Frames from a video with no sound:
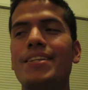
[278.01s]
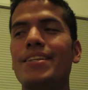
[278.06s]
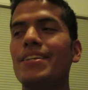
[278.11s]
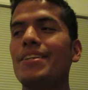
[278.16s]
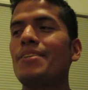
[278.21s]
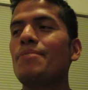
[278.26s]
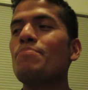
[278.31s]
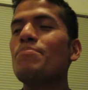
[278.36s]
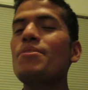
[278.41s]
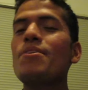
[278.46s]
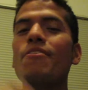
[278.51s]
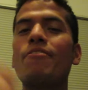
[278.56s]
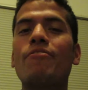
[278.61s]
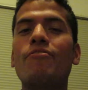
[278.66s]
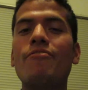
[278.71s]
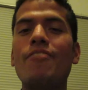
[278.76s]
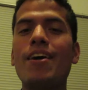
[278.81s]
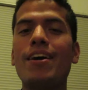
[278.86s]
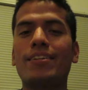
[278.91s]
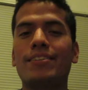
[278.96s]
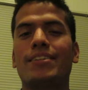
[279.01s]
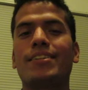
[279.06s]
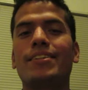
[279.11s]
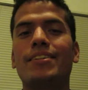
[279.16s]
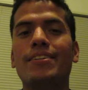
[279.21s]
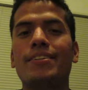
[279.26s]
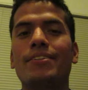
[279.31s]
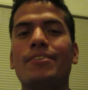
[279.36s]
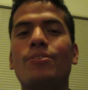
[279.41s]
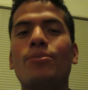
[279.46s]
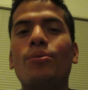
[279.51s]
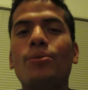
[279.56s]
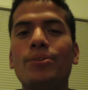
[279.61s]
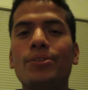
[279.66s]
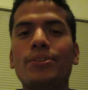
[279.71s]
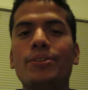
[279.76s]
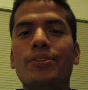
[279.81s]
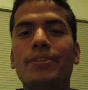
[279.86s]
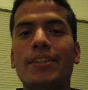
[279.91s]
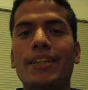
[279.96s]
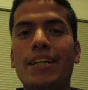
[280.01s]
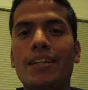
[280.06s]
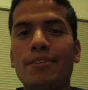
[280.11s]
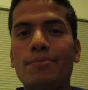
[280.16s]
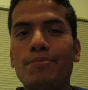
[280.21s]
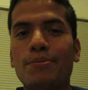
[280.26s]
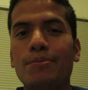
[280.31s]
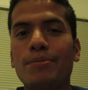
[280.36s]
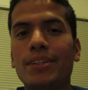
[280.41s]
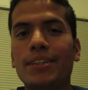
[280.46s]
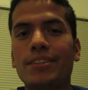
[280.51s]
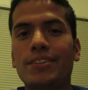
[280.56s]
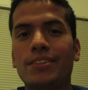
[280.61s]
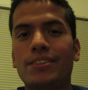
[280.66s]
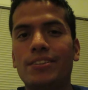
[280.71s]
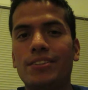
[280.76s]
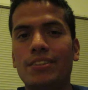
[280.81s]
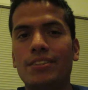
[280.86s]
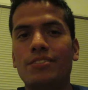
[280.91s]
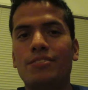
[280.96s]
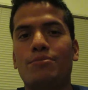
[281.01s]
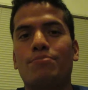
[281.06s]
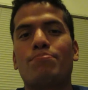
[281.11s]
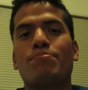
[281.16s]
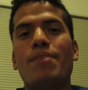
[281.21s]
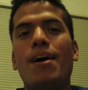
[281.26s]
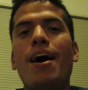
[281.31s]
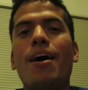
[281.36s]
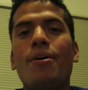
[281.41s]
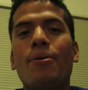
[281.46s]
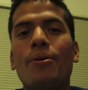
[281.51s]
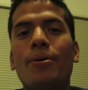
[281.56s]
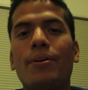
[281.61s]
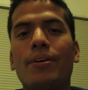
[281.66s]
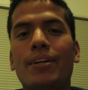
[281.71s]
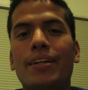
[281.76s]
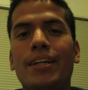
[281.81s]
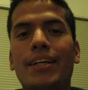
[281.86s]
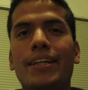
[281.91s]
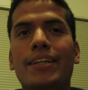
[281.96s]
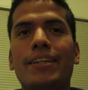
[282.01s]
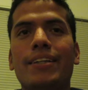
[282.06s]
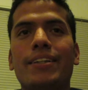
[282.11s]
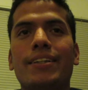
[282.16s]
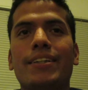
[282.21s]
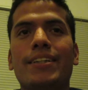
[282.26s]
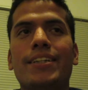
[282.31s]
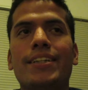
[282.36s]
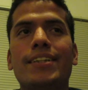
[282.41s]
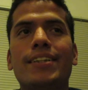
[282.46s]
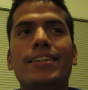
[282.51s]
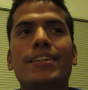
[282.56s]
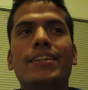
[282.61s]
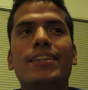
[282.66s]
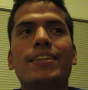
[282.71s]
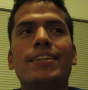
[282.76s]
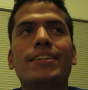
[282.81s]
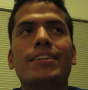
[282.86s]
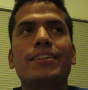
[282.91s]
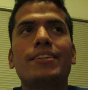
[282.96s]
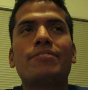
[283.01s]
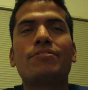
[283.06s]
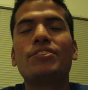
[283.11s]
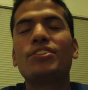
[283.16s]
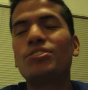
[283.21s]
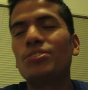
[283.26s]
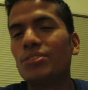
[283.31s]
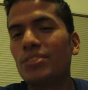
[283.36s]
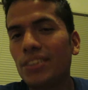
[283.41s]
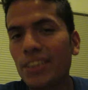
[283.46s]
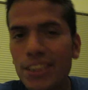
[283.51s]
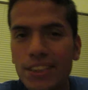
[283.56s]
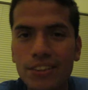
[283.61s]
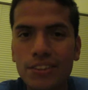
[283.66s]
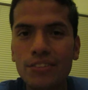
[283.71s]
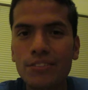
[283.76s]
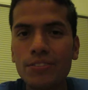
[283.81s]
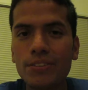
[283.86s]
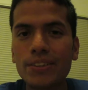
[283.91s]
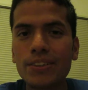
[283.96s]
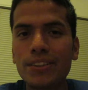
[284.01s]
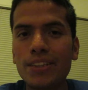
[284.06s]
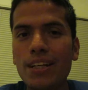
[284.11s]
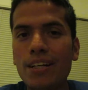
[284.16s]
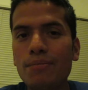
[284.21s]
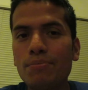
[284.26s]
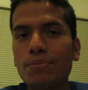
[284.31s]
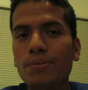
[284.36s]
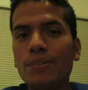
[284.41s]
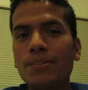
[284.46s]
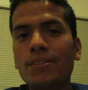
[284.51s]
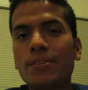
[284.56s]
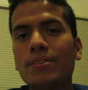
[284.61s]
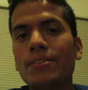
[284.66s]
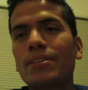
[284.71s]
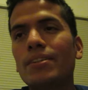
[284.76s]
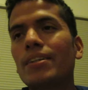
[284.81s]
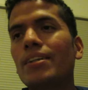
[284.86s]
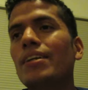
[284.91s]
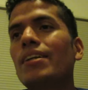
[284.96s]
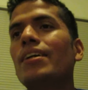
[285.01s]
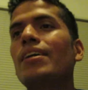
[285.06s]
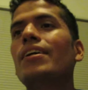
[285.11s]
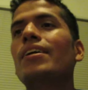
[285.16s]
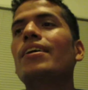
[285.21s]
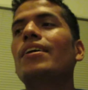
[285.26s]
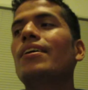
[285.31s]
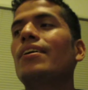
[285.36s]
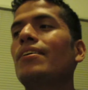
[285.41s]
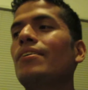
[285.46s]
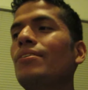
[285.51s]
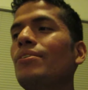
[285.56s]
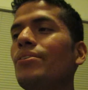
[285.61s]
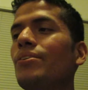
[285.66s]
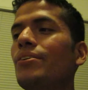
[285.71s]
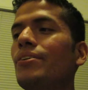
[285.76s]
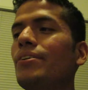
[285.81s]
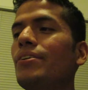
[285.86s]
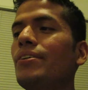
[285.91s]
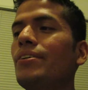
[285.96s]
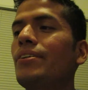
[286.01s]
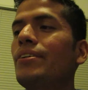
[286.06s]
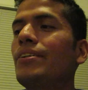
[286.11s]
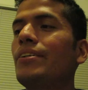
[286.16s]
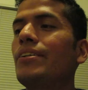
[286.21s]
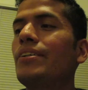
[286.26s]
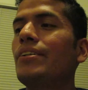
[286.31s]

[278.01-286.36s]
the mere fact that they're older kind of provides a sense of power. Like, if it's your teacher, for example, or